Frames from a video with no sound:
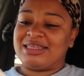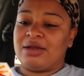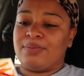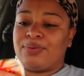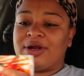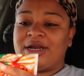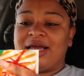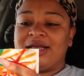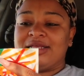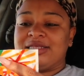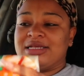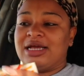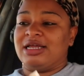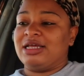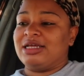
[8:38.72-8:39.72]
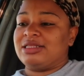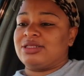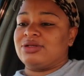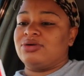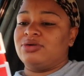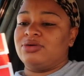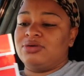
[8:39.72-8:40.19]
and I'm pretty excited.
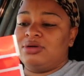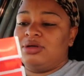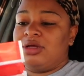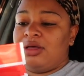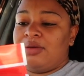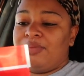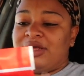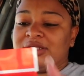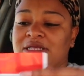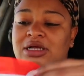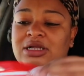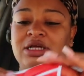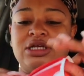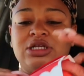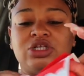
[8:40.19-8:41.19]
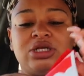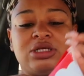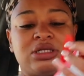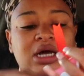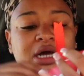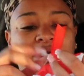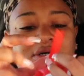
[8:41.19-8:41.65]
So basically you
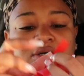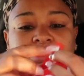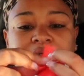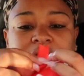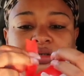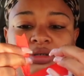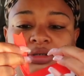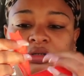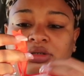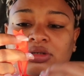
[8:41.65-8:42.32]
just gotta,